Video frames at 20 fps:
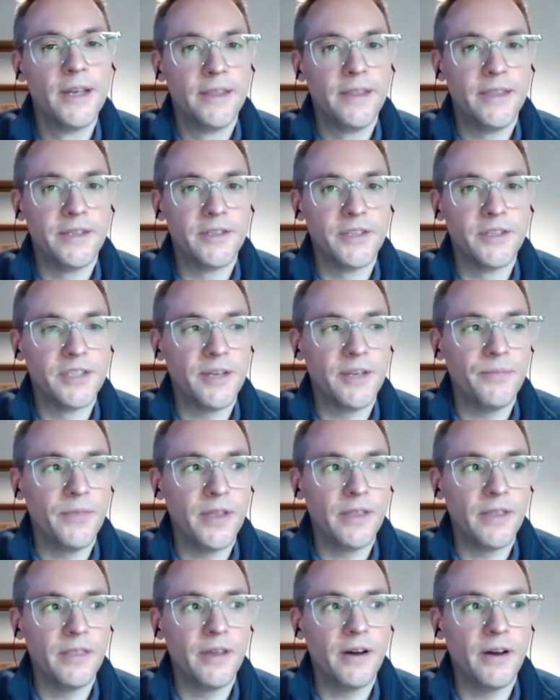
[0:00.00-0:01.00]
this is
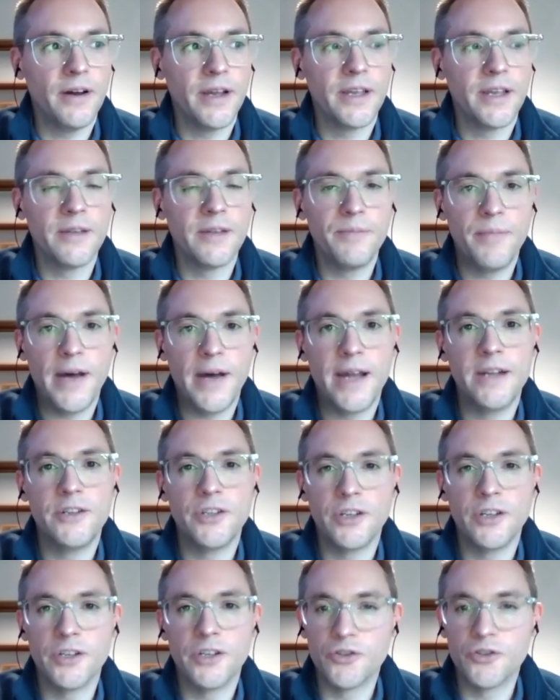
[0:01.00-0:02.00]
something that I could manage
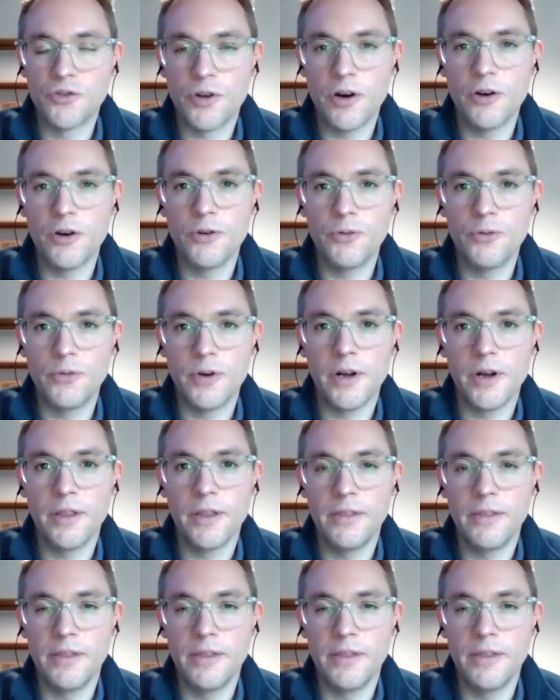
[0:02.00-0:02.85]
and control rather